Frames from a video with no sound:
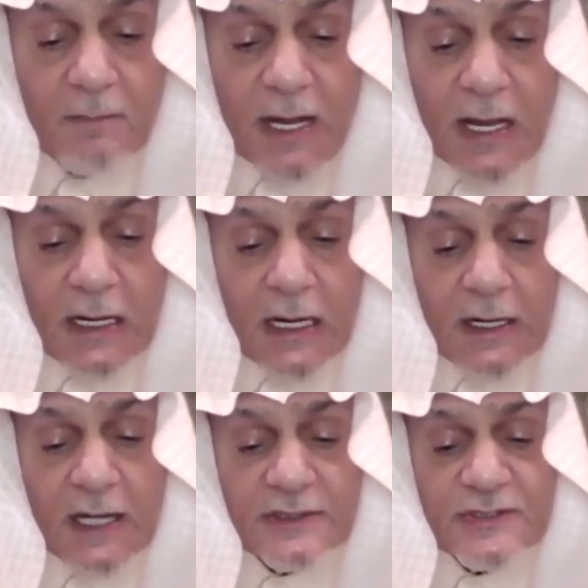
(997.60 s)
May Allah
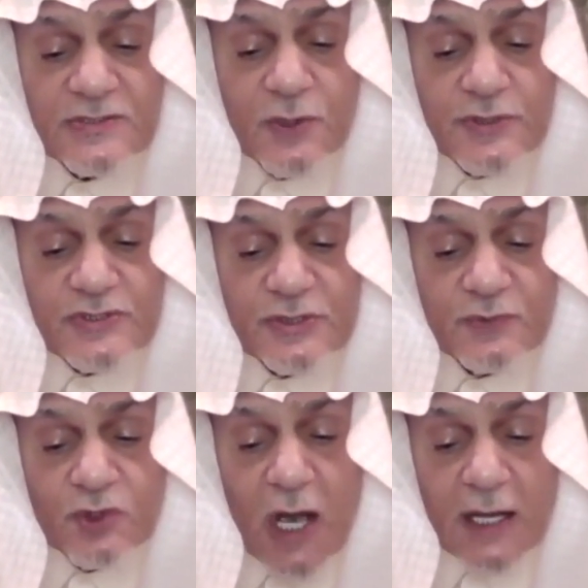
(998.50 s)
grant us the
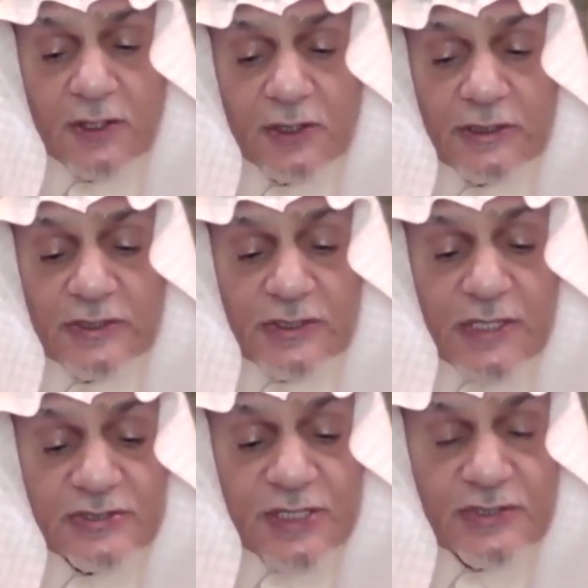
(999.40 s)
wisdom to accurately
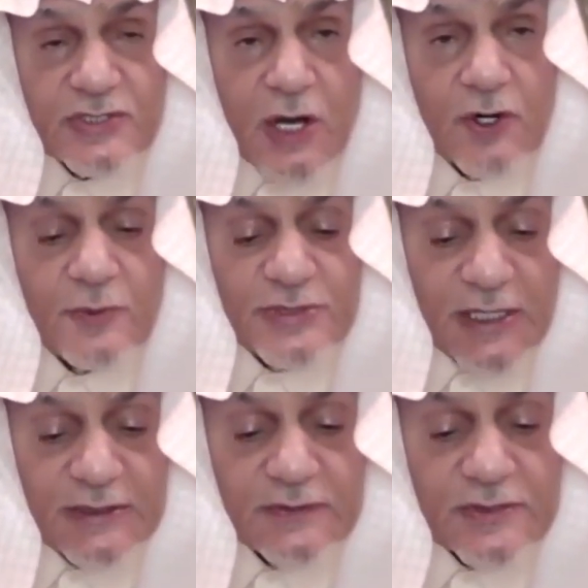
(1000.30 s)
assess our
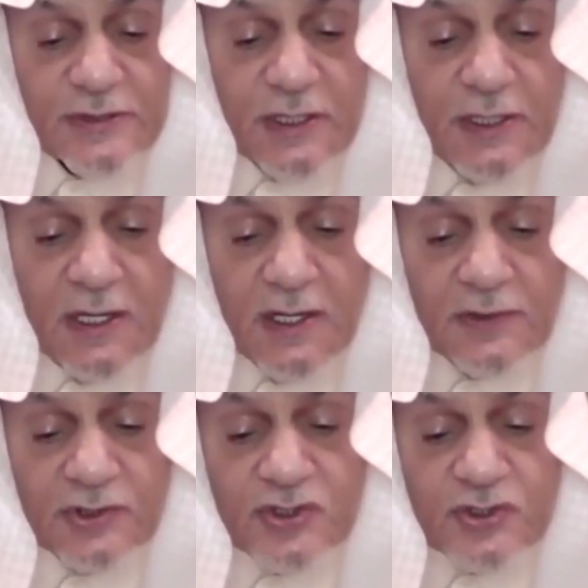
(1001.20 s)
objectives,
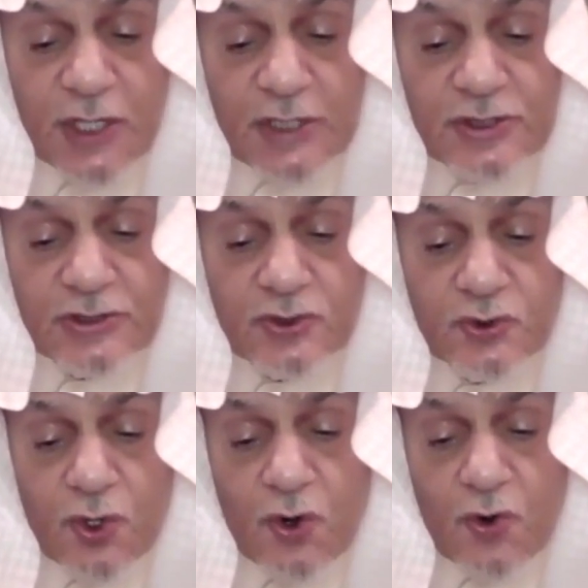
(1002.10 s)
the discretion
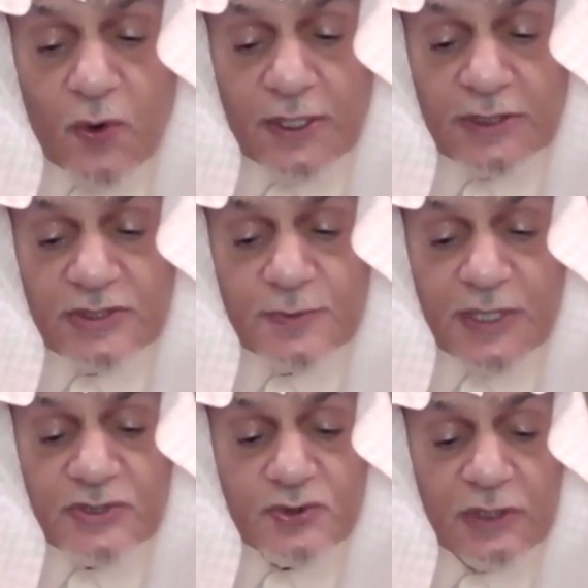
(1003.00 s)
to know when it is
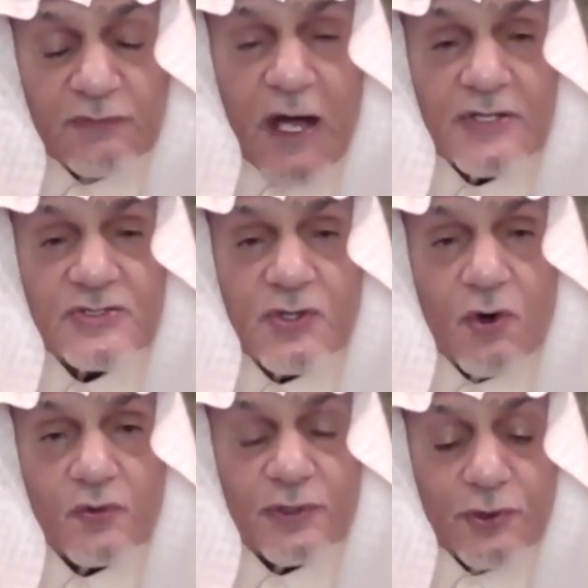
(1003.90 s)
best to advance
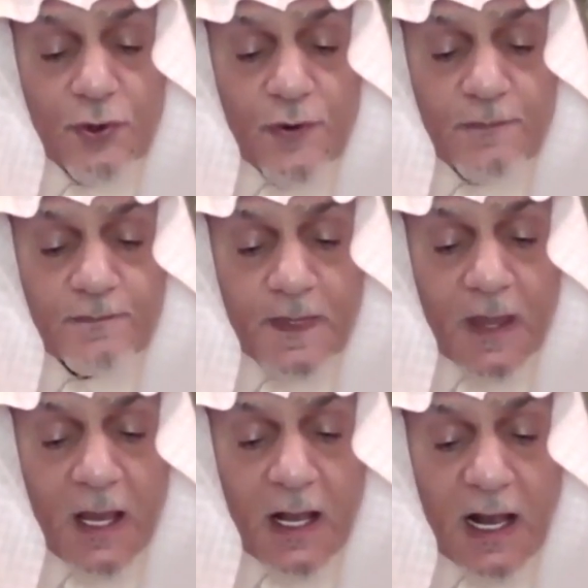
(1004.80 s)
or withdraw,
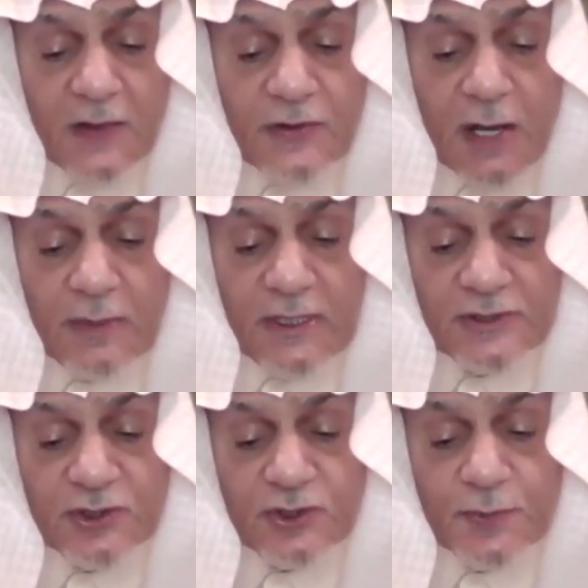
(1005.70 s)
and the
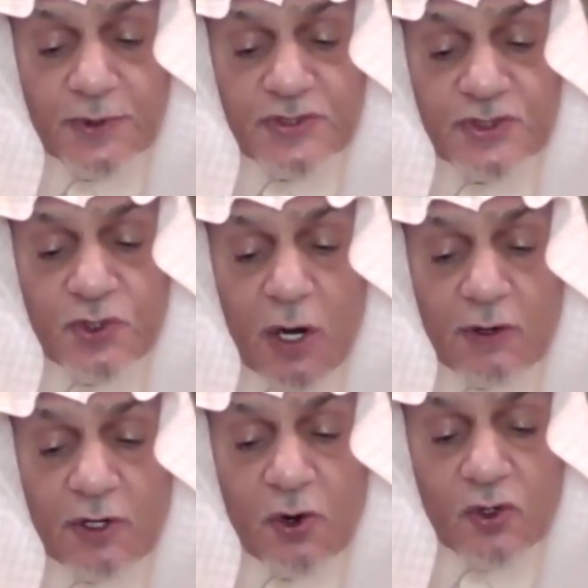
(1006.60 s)
ability to pursue
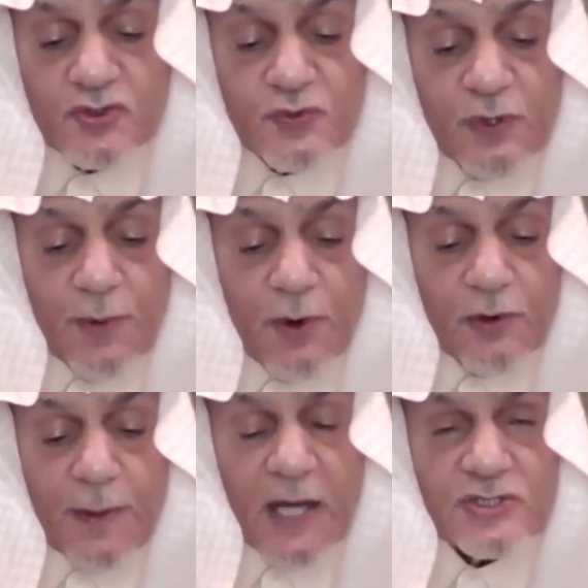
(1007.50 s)
our goals with
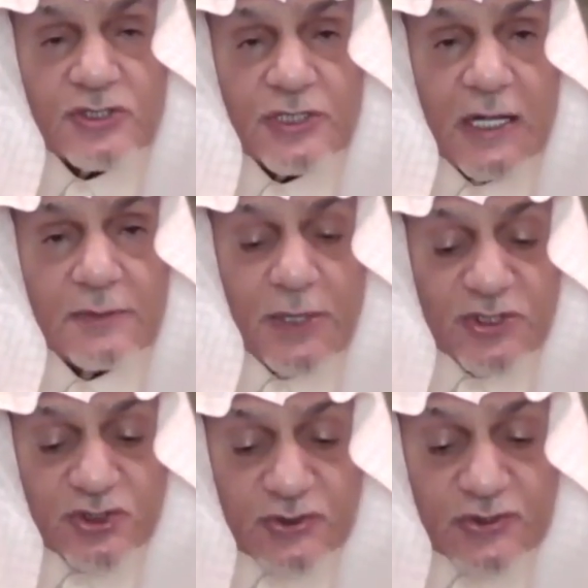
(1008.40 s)
both passion and
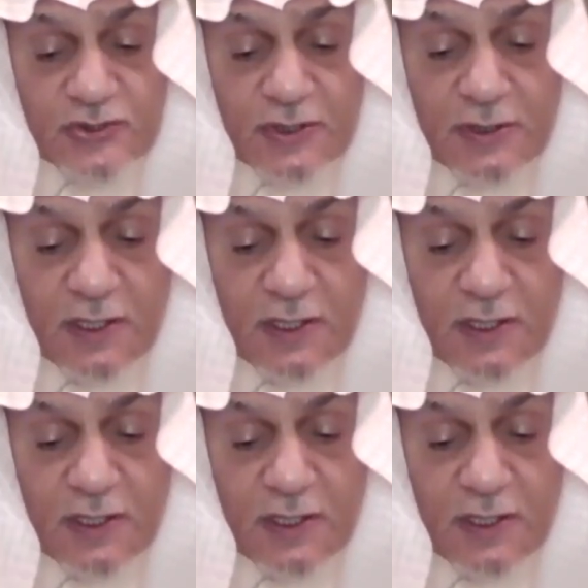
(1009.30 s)
patience.